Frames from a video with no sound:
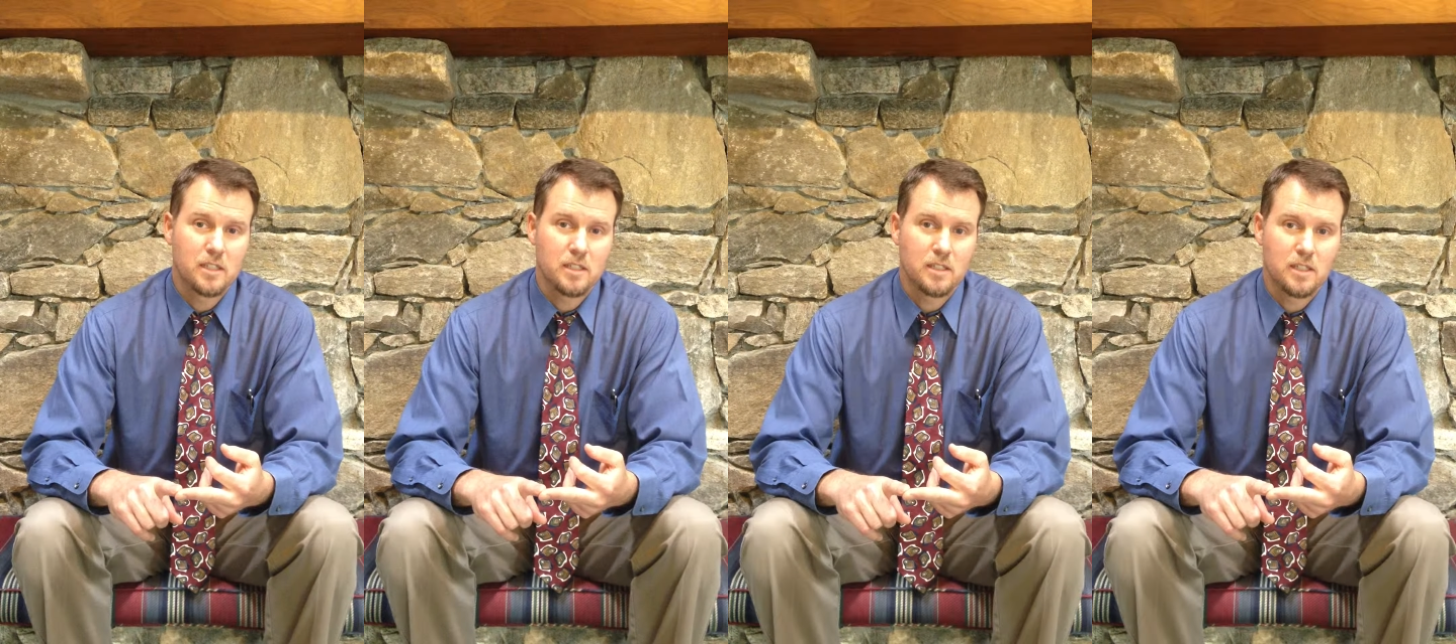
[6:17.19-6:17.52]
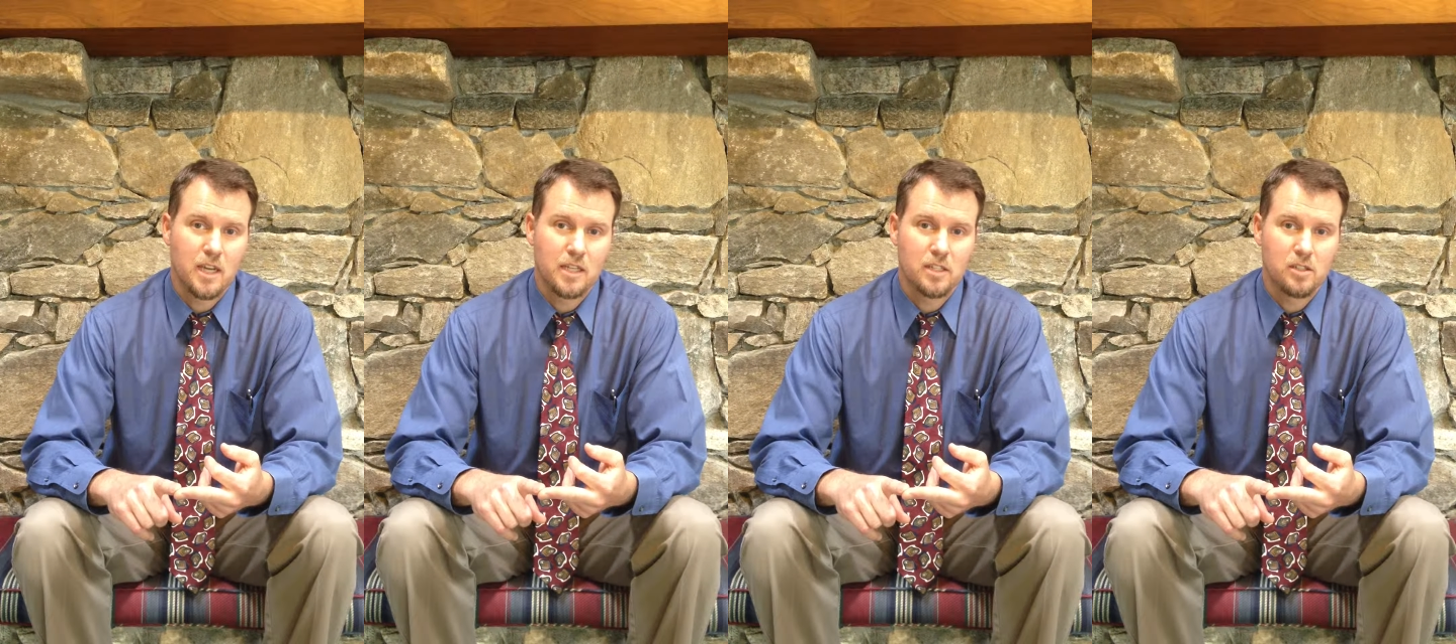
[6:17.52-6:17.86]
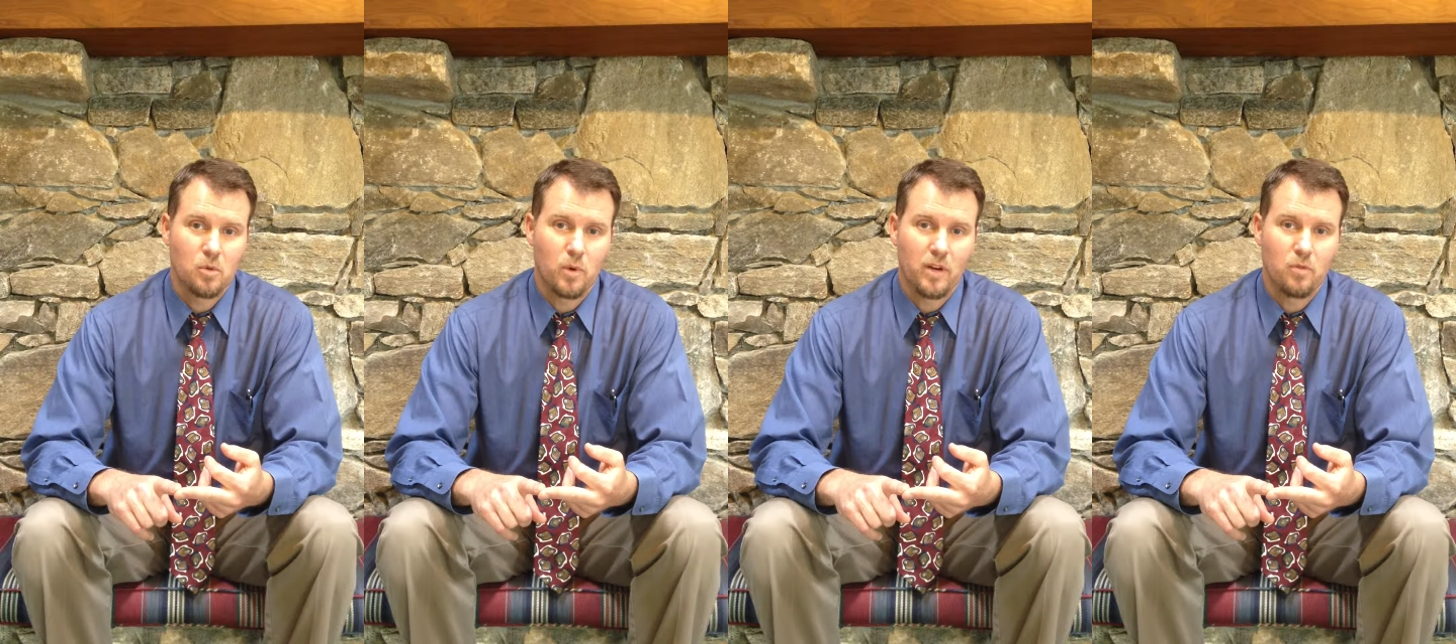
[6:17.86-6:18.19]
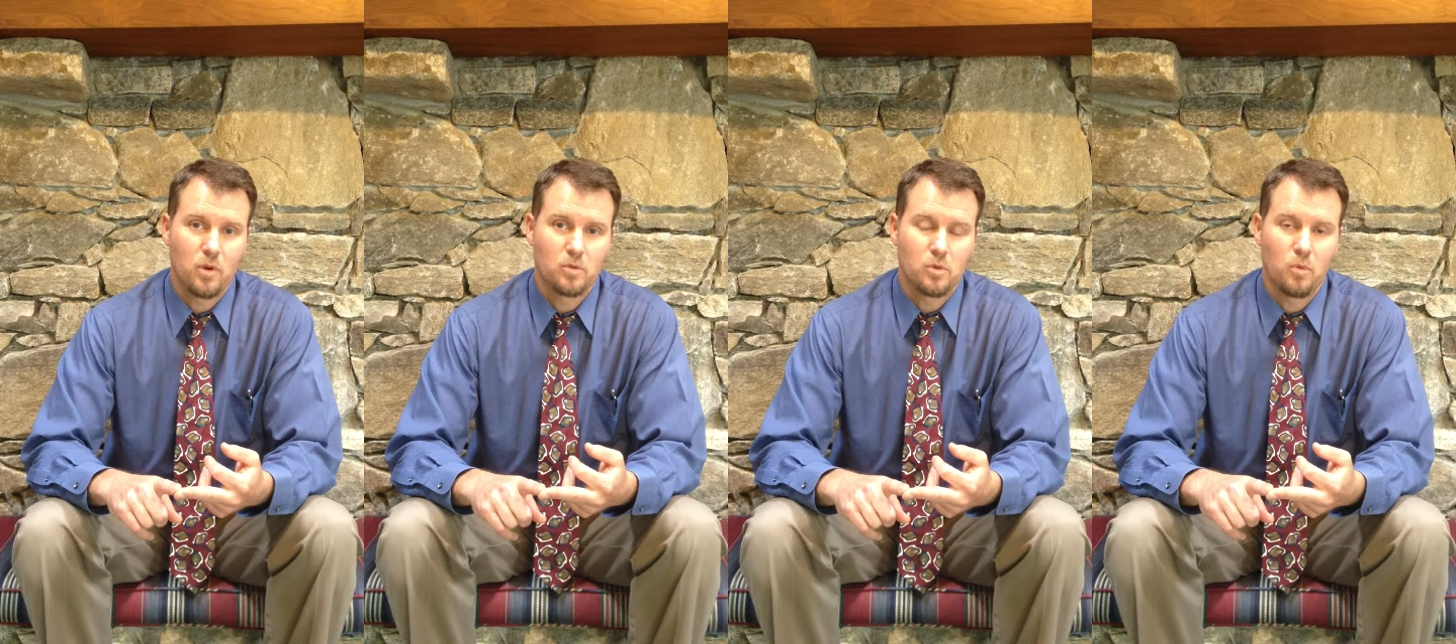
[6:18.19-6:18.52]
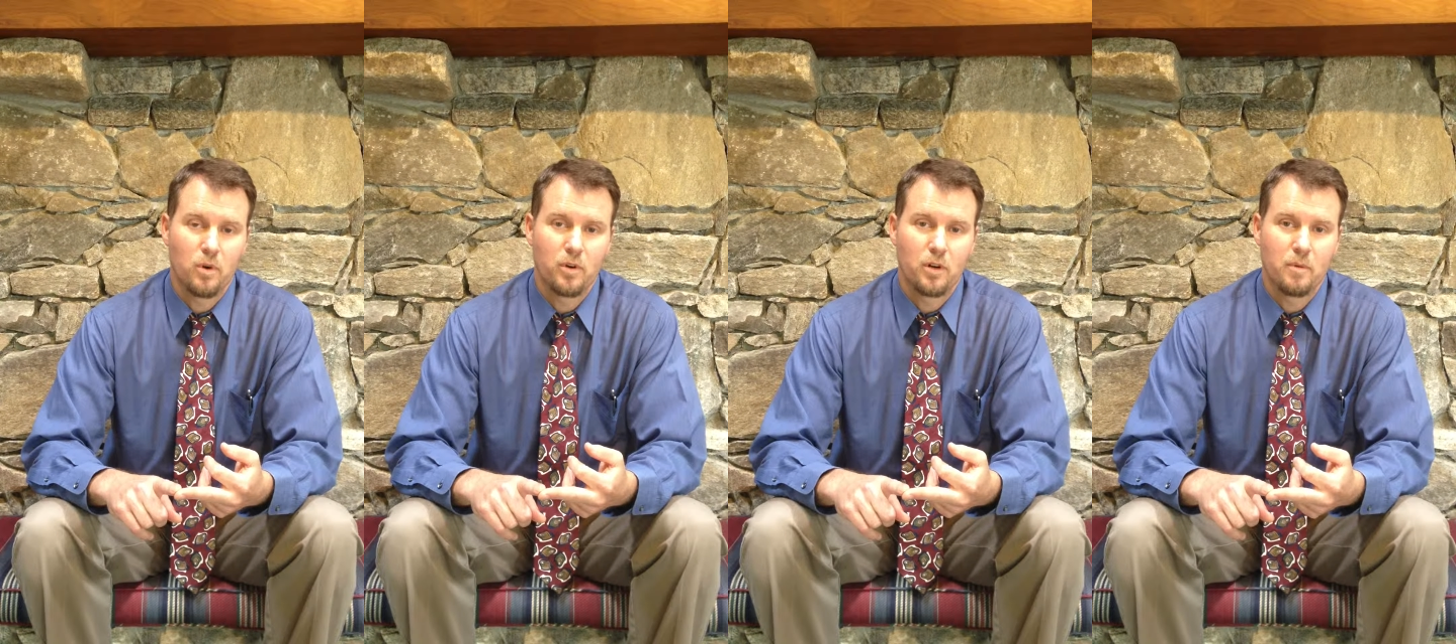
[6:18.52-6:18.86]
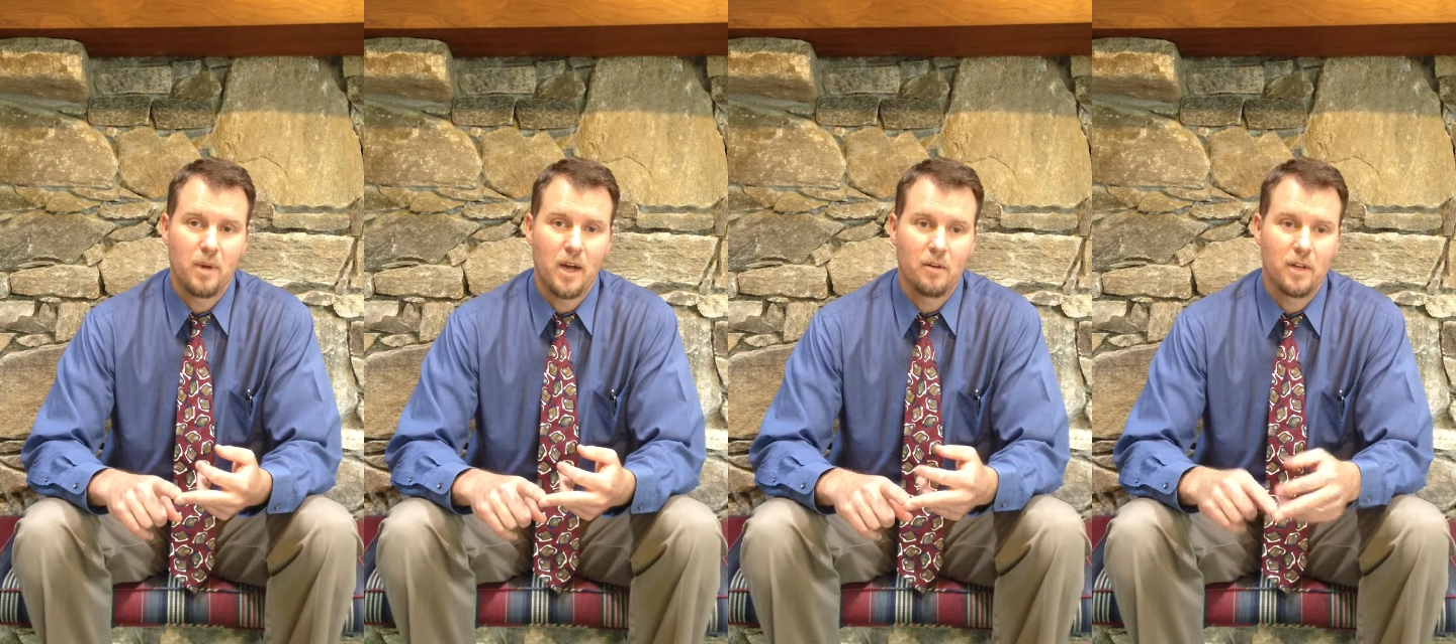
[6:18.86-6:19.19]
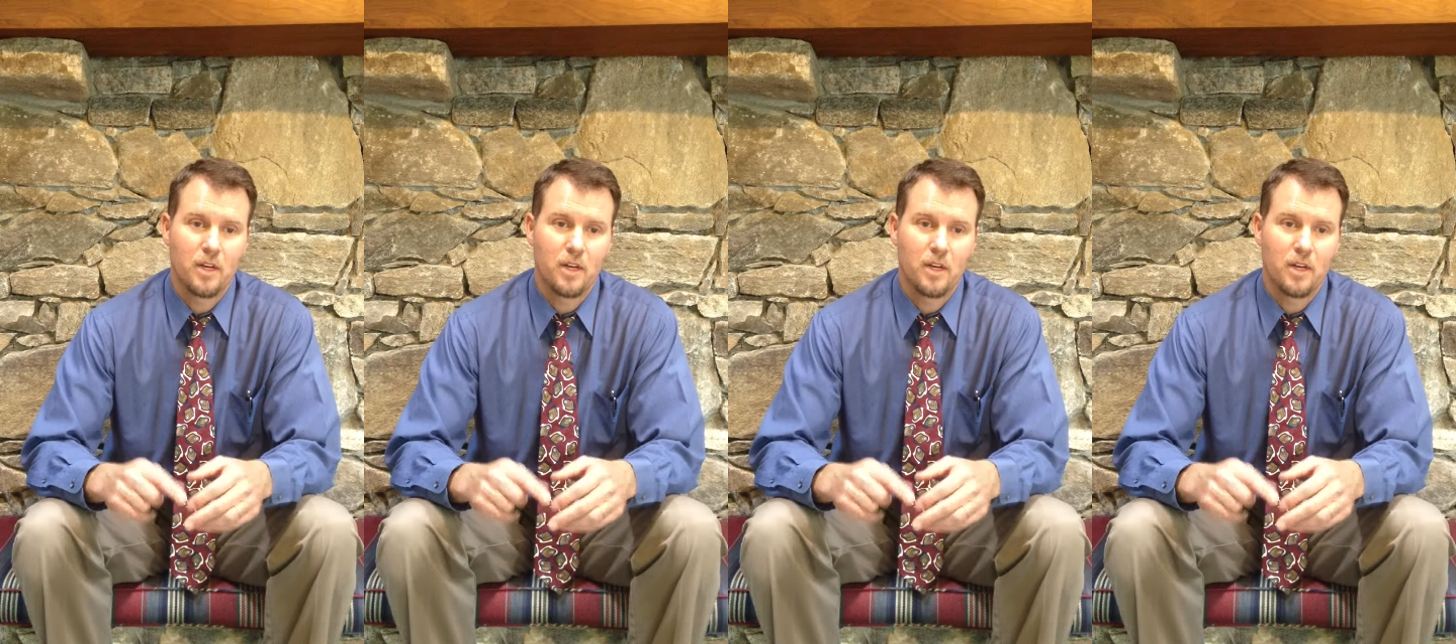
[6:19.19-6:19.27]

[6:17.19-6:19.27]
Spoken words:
scientists at Wake Forest were wondering about